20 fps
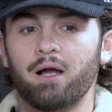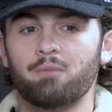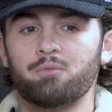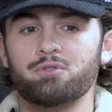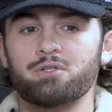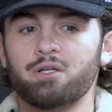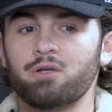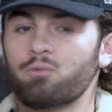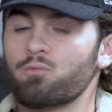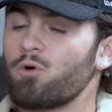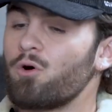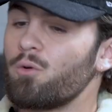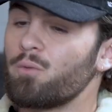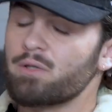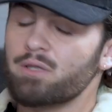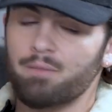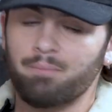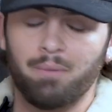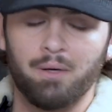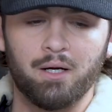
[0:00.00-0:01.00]
I'm just gonna roll
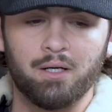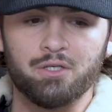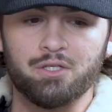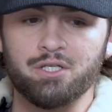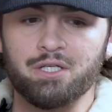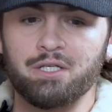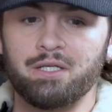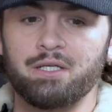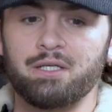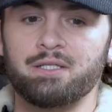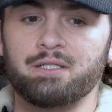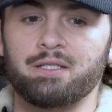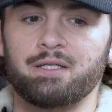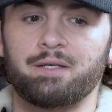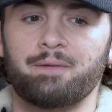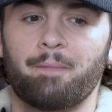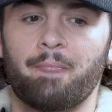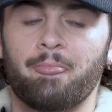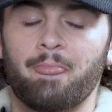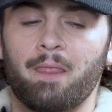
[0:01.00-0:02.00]
with the punches,
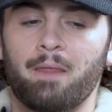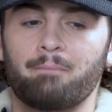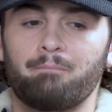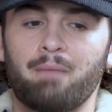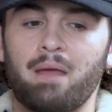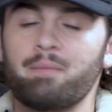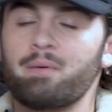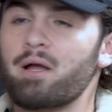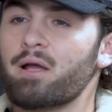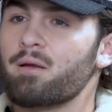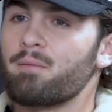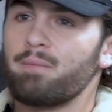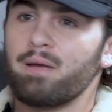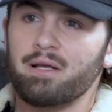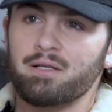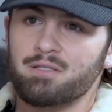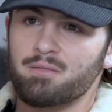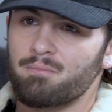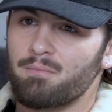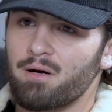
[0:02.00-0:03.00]
and maybe I can
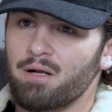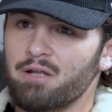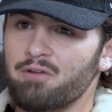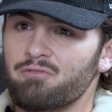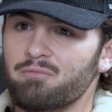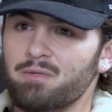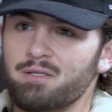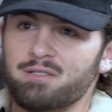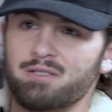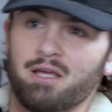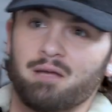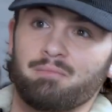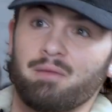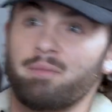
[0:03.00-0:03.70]
make some money from this thing.